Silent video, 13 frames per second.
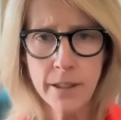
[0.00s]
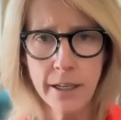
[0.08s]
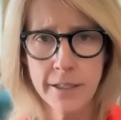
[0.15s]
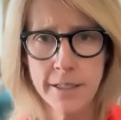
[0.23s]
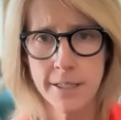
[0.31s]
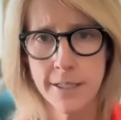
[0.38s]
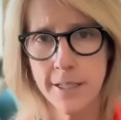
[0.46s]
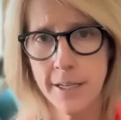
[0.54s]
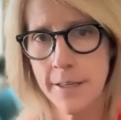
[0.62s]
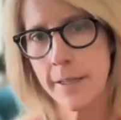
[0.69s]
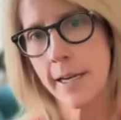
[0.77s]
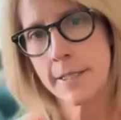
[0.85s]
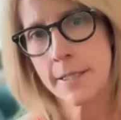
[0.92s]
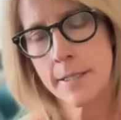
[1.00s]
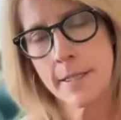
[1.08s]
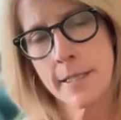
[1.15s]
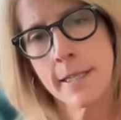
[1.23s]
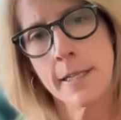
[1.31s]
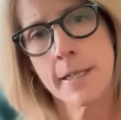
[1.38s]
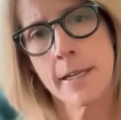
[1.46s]
As I said, the
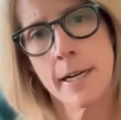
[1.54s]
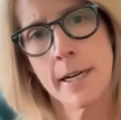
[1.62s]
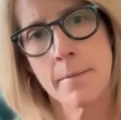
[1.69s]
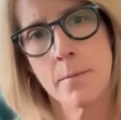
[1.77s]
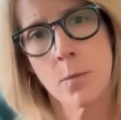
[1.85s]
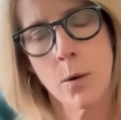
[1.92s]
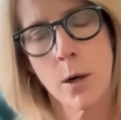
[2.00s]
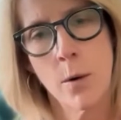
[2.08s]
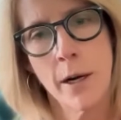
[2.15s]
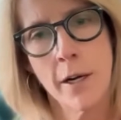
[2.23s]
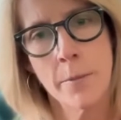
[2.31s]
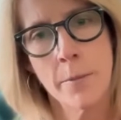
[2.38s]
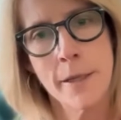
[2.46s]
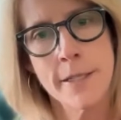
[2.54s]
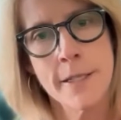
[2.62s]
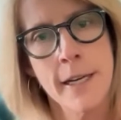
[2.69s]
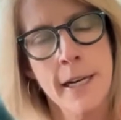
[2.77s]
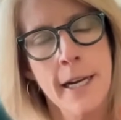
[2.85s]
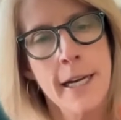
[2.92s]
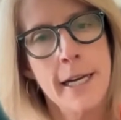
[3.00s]
licensing requirement
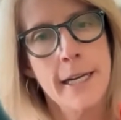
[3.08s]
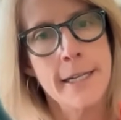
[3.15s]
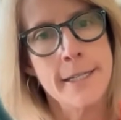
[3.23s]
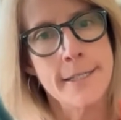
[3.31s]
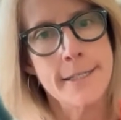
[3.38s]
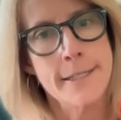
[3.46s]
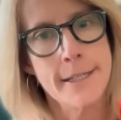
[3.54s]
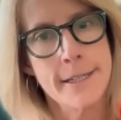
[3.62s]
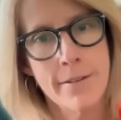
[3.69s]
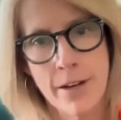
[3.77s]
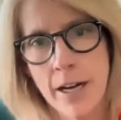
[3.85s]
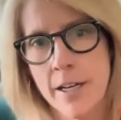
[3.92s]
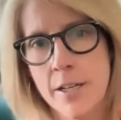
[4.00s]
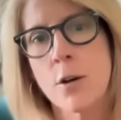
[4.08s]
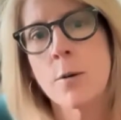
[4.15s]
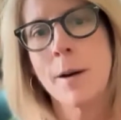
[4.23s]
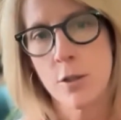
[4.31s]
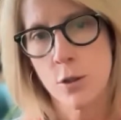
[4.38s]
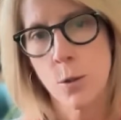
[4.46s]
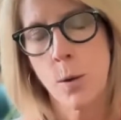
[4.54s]
is they've got to do
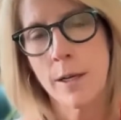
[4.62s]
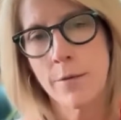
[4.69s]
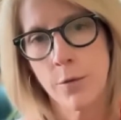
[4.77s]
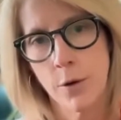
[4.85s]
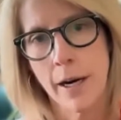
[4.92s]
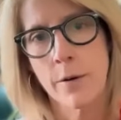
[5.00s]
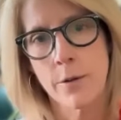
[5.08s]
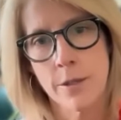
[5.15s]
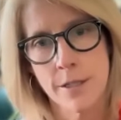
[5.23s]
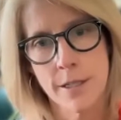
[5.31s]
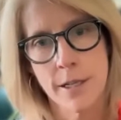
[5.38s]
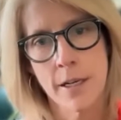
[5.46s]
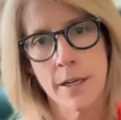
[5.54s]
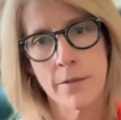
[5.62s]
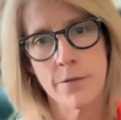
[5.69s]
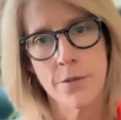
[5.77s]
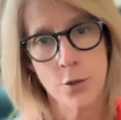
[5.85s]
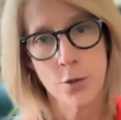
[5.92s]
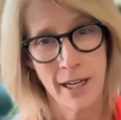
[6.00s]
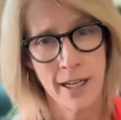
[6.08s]
about 24 hours of
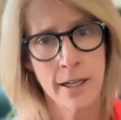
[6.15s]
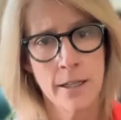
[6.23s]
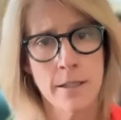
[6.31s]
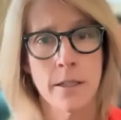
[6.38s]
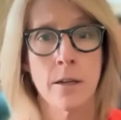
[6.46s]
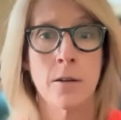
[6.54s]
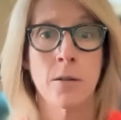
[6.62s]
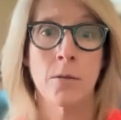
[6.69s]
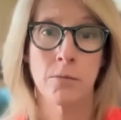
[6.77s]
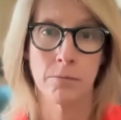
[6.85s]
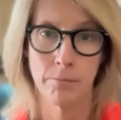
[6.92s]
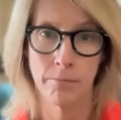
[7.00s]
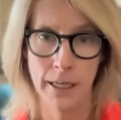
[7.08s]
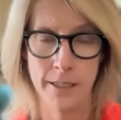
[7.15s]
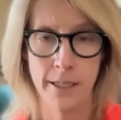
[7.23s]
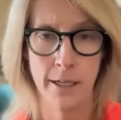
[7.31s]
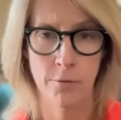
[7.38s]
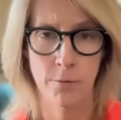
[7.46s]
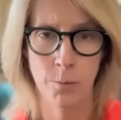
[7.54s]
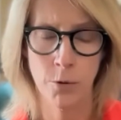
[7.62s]
training. So
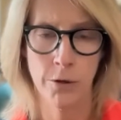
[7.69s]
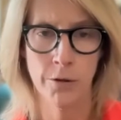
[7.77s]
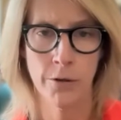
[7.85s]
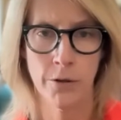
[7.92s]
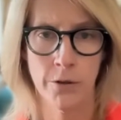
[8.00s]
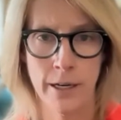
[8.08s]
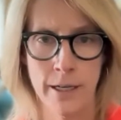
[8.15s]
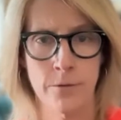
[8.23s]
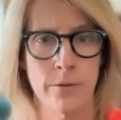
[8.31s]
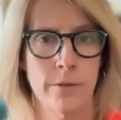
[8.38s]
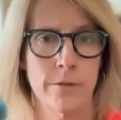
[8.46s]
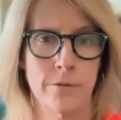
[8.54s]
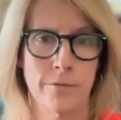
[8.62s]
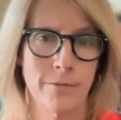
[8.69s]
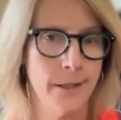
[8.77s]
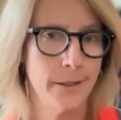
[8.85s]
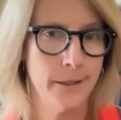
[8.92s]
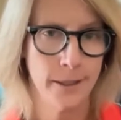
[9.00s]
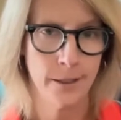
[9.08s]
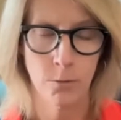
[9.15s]
mandated reporter around
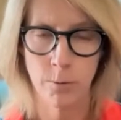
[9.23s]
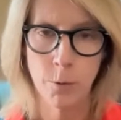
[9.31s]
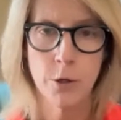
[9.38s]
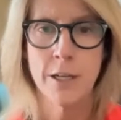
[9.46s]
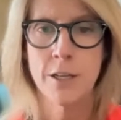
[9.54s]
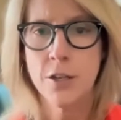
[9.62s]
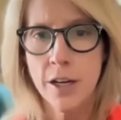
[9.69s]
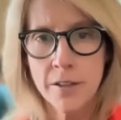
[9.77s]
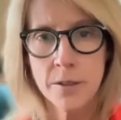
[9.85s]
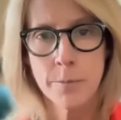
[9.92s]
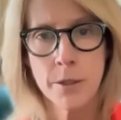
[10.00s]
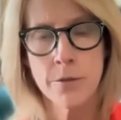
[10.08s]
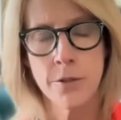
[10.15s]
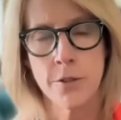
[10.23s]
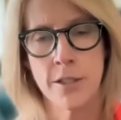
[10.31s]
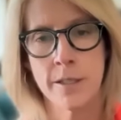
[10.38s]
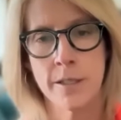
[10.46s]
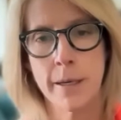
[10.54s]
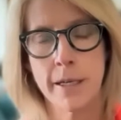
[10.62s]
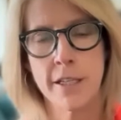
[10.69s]
reporting child abuse or
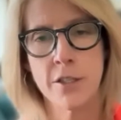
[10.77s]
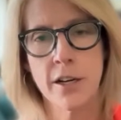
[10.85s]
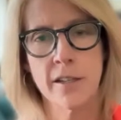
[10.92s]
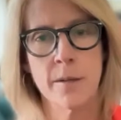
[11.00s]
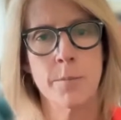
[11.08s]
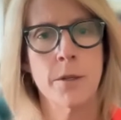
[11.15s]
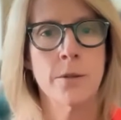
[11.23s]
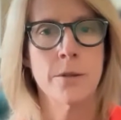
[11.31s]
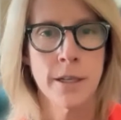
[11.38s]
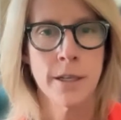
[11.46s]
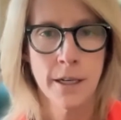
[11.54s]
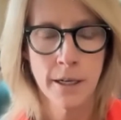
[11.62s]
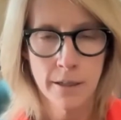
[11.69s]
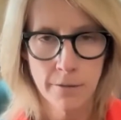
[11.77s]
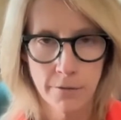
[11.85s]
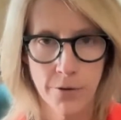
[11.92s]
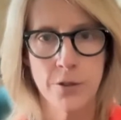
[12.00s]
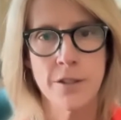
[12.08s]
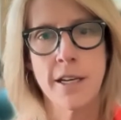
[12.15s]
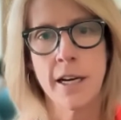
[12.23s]
suspected child abuse,
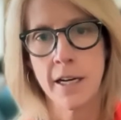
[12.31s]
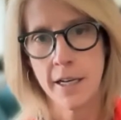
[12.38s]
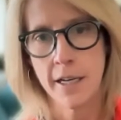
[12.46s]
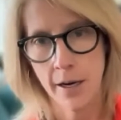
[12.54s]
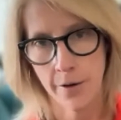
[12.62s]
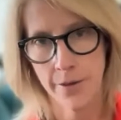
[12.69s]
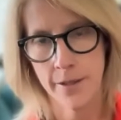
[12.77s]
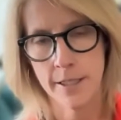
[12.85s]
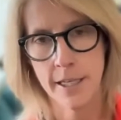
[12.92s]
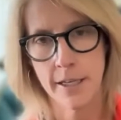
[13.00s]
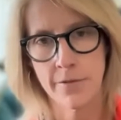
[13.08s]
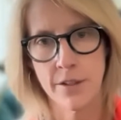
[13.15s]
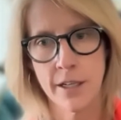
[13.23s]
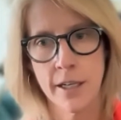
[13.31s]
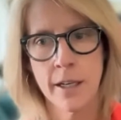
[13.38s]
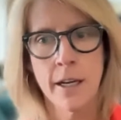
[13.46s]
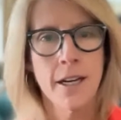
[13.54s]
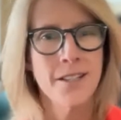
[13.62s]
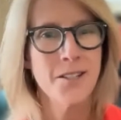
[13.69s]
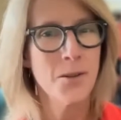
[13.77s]
first aid, health and safety.
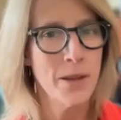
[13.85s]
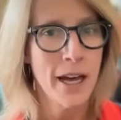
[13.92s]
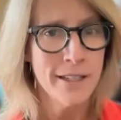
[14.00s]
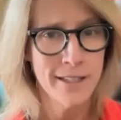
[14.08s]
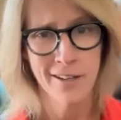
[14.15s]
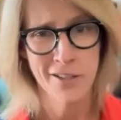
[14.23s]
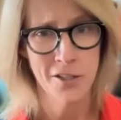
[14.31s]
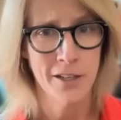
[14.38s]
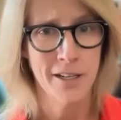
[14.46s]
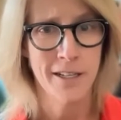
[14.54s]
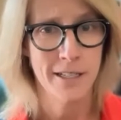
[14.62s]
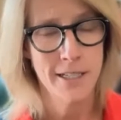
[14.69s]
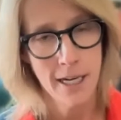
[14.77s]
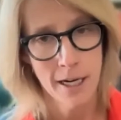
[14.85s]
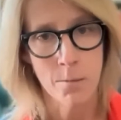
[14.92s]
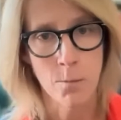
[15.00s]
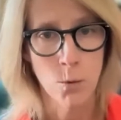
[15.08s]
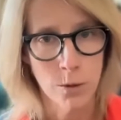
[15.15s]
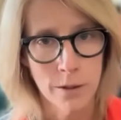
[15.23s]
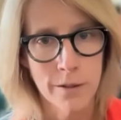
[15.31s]
So that's actually going to take
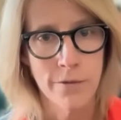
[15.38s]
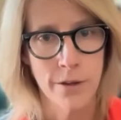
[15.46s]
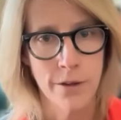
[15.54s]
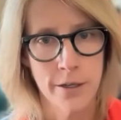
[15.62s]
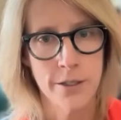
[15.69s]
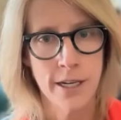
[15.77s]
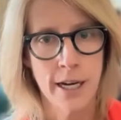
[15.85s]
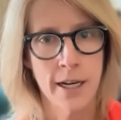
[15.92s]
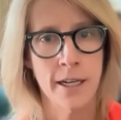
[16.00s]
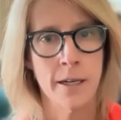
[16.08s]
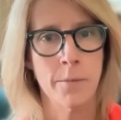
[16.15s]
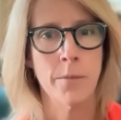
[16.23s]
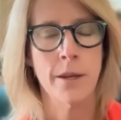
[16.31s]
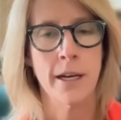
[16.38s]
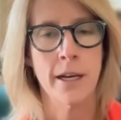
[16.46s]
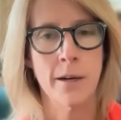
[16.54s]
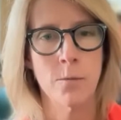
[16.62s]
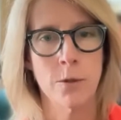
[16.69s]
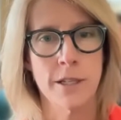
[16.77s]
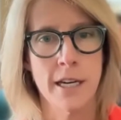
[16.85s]
more of their time than
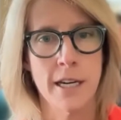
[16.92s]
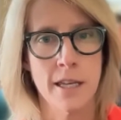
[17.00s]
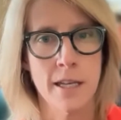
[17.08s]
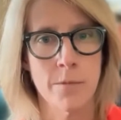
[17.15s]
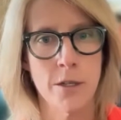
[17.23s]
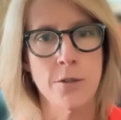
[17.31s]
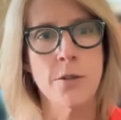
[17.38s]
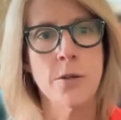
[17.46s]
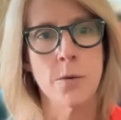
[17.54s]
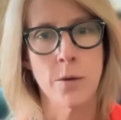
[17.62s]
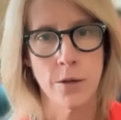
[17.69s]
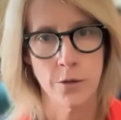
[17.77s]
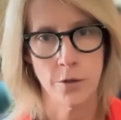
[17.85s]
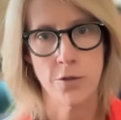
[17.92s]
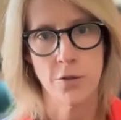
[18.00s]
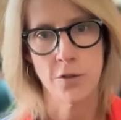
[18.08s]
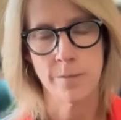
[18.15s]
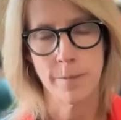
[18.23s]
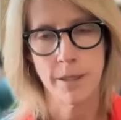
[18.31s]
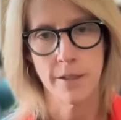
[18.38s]
it will take them to do the Nurture
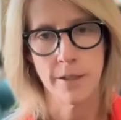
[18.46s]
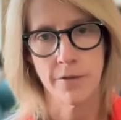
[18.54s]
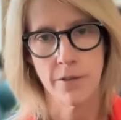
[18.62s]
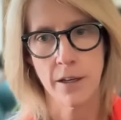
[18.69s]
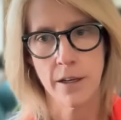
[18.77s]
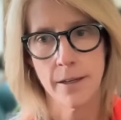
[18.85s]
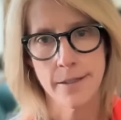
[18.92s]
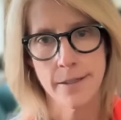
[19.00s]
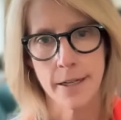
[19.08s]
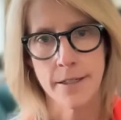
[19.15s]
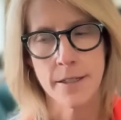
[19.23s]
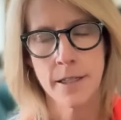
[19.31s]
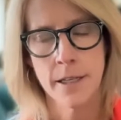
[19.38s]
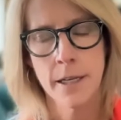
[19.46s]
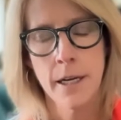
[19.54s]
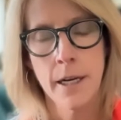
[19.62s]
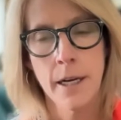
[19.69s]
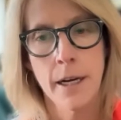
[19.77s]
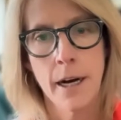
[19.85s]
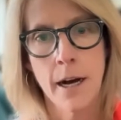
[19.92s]
specific content.
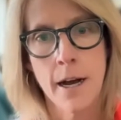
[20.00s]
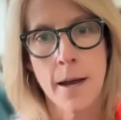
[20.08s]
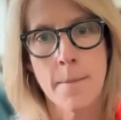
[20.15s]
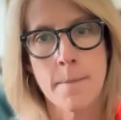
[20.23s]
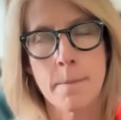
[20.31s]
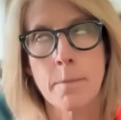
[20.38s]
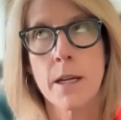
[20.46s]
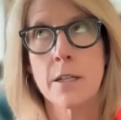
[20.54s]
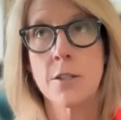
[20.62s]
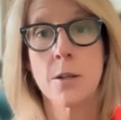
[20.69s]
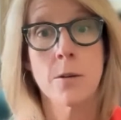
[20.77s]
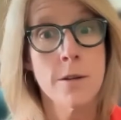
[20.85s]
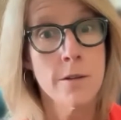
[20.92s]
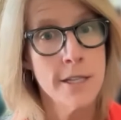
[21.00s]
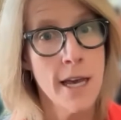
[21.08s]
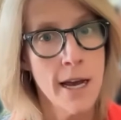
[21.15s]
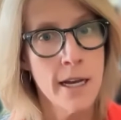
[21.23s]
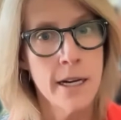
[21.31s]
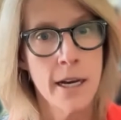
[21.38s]
So there's that.